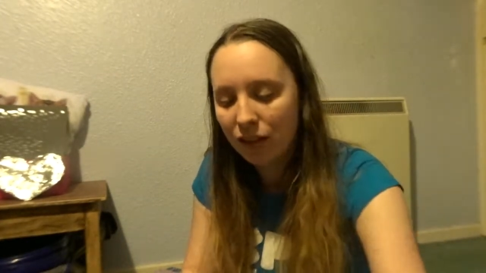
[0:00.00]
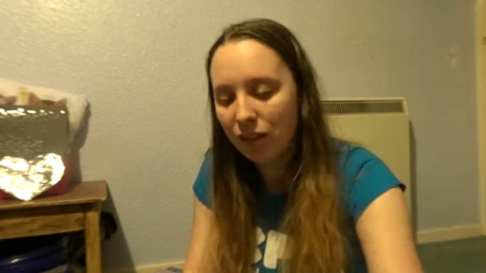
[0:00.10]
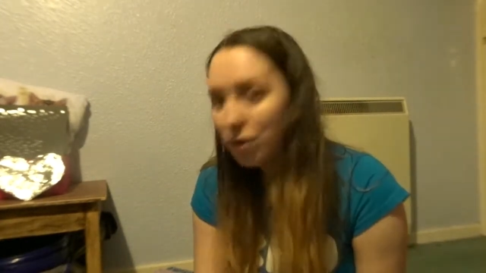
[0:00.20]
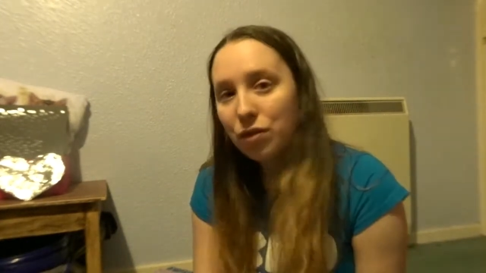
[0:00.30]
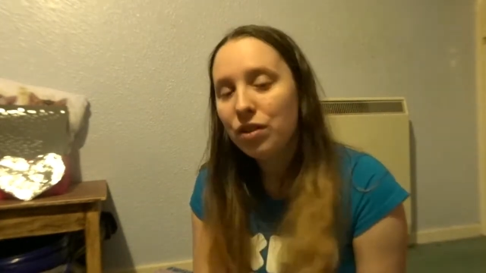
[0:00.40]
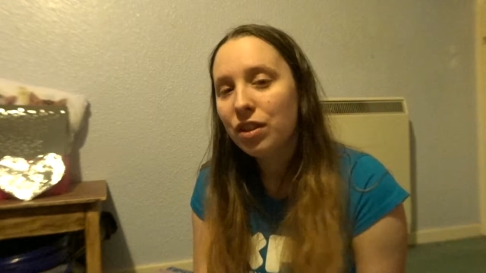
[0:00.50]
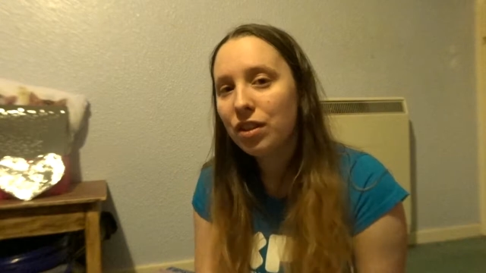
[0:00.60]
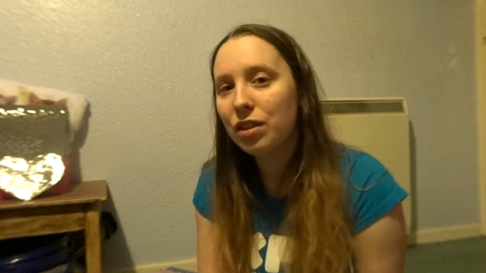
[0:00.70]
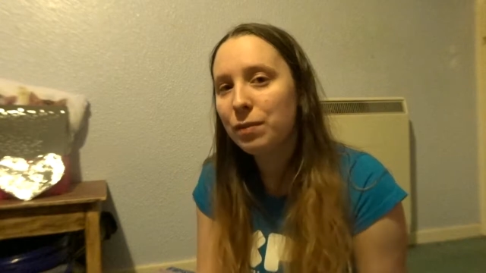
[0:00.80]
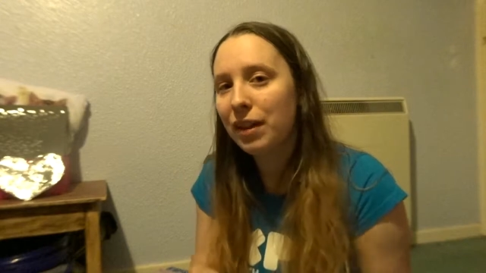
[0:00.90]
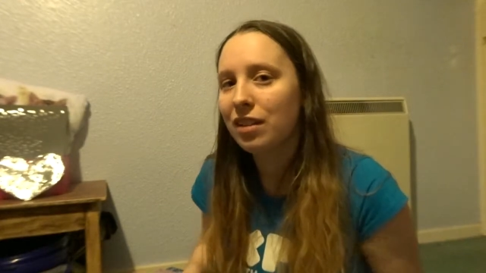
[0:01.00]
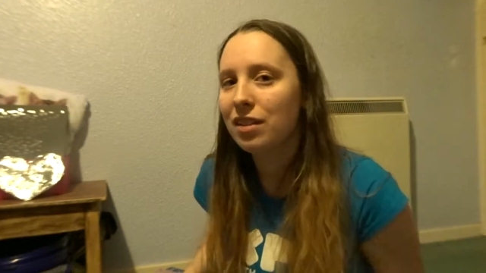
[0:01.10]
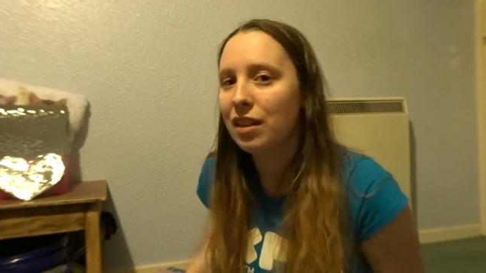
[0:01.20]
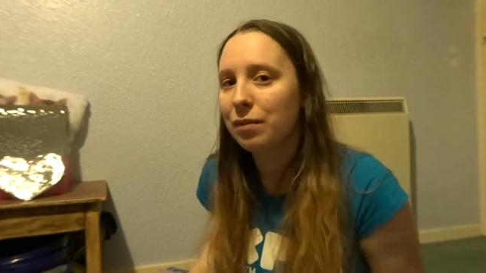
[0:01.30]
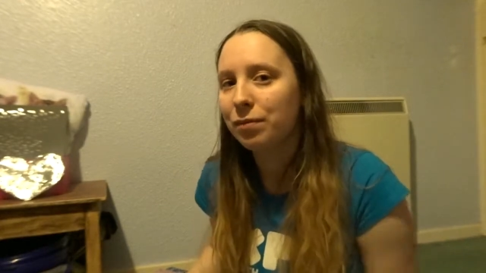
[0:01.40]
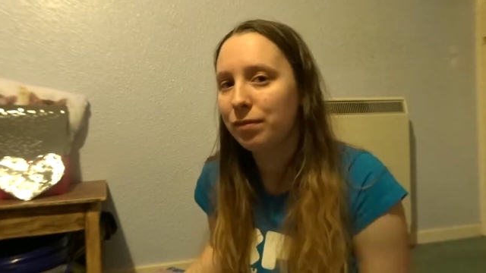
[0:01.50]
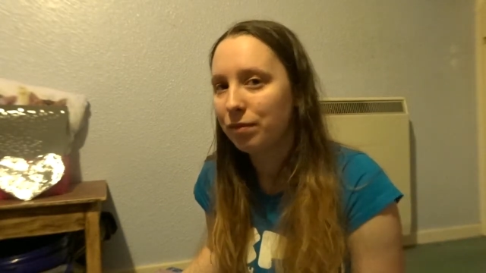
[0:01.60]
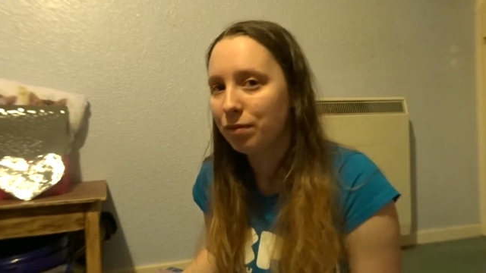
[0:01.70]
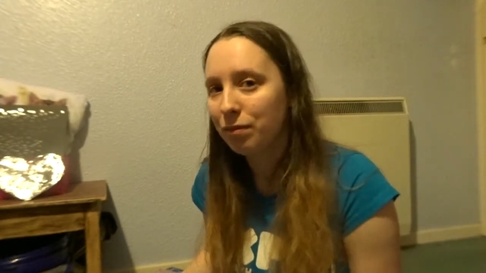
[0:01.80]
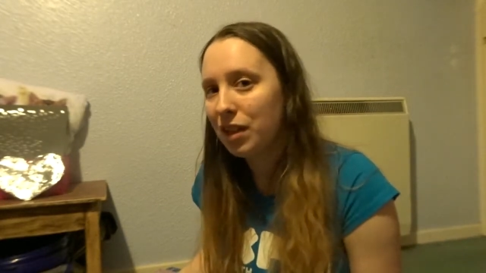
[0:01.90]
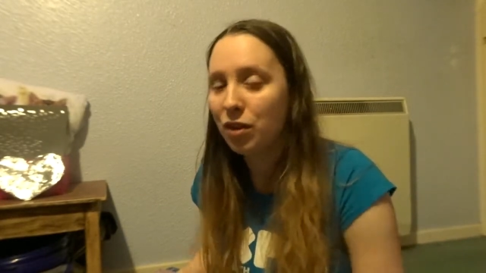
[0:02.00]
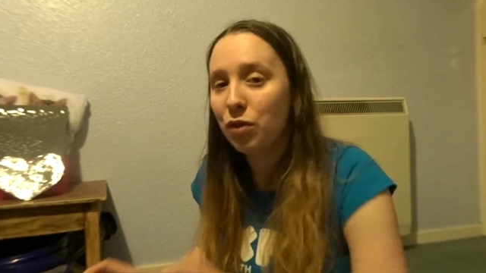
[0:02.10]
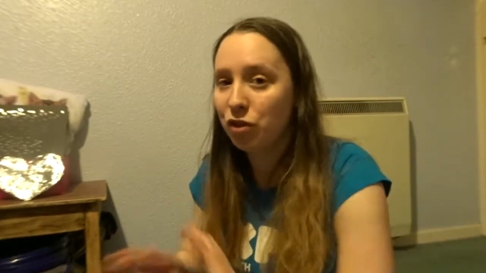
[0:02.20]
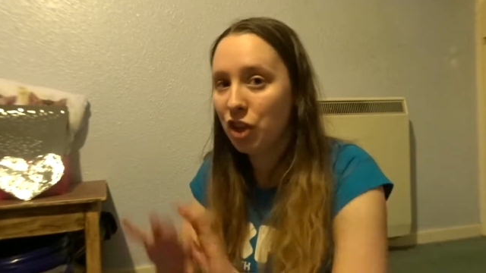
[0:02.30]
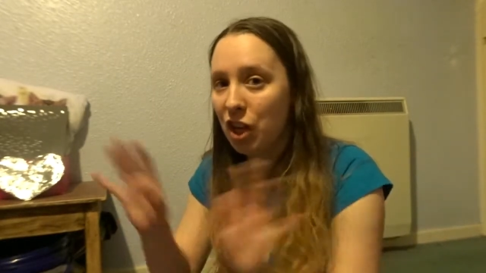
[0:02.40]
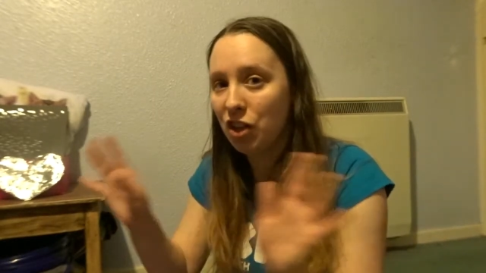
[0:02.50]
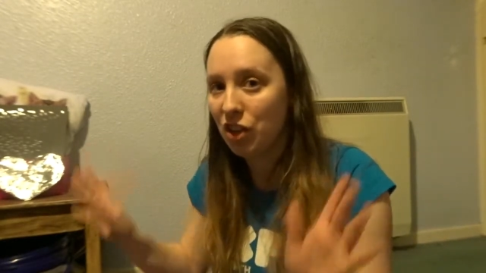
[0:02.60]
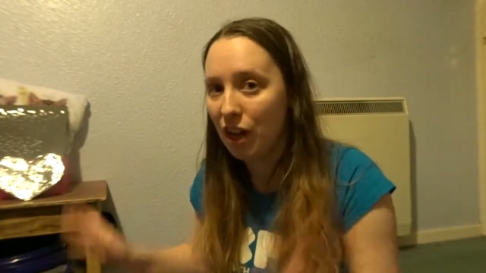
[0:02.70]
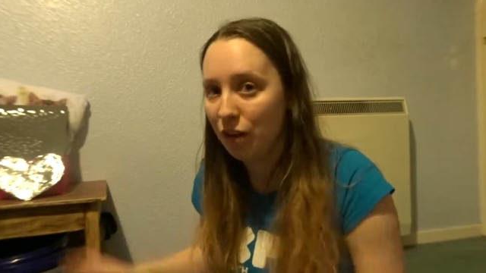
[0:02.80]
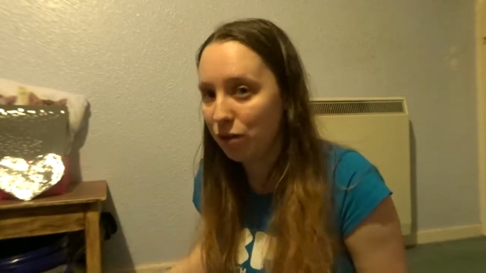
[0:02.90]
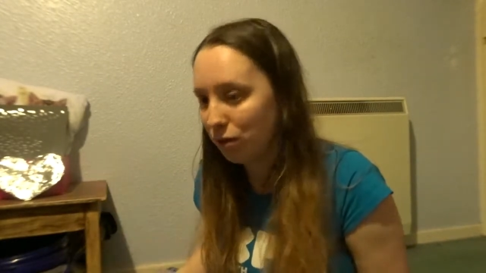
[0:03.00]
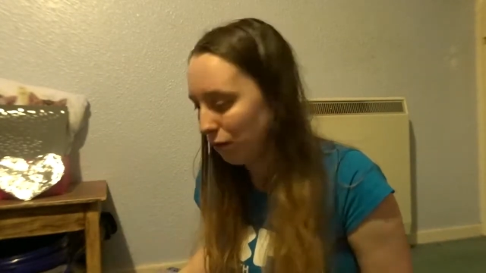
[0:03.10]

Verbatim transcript: It was really good back at the time, but it's all changed now. So